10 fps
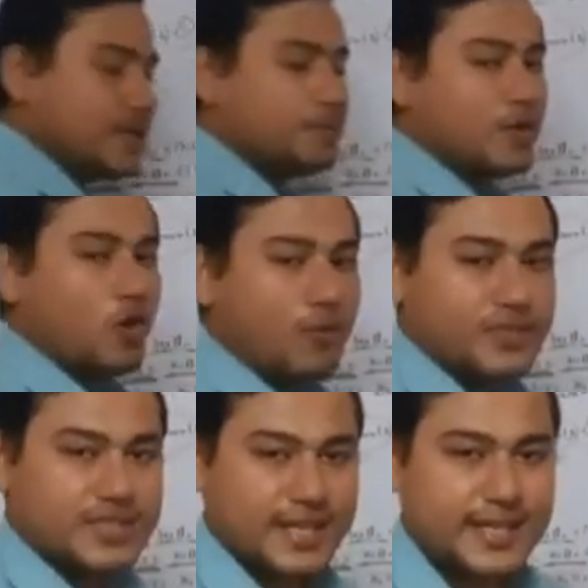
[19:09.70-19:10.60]
below of
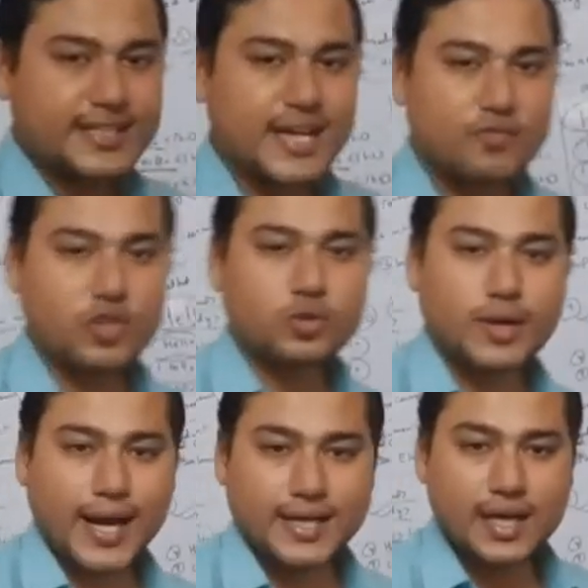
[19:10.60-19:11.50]
this sentence I want
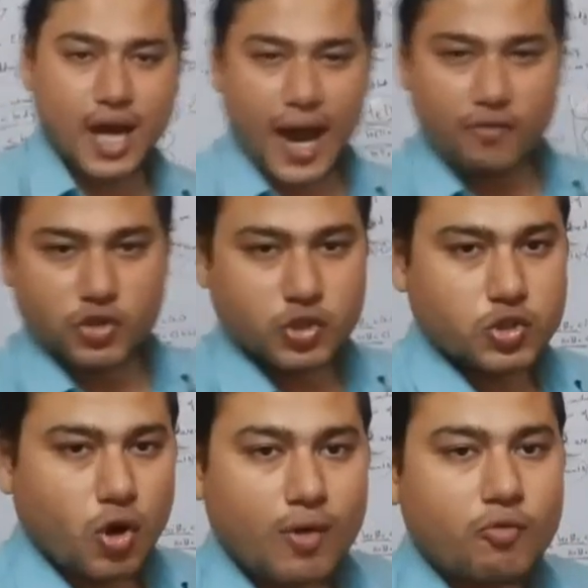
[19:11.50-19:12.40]
to
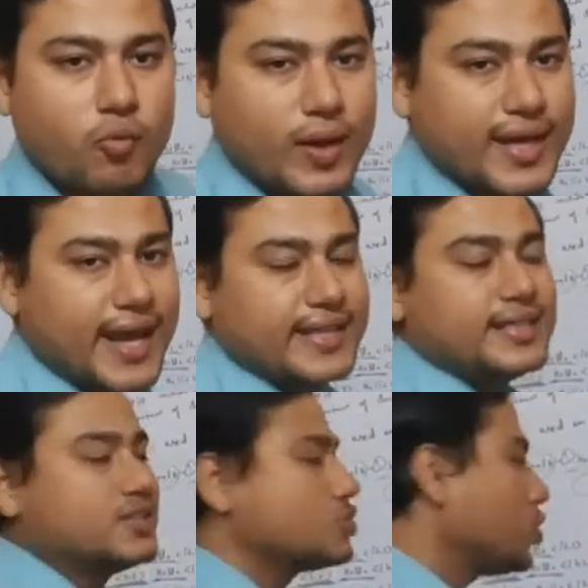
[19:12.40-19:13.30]
draw one
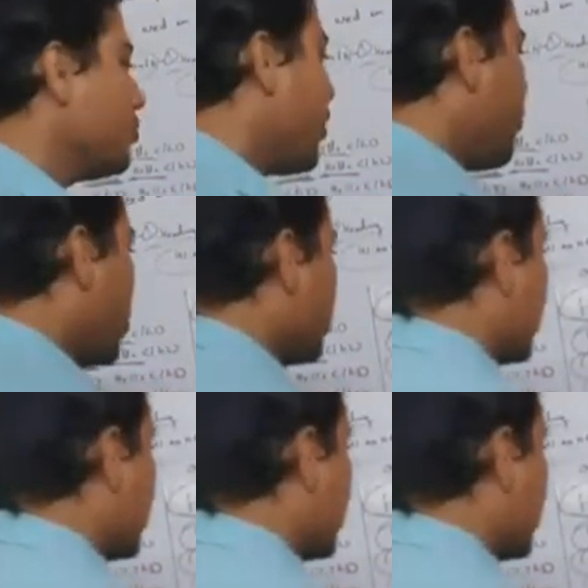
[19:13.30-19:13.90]
line. So if I want to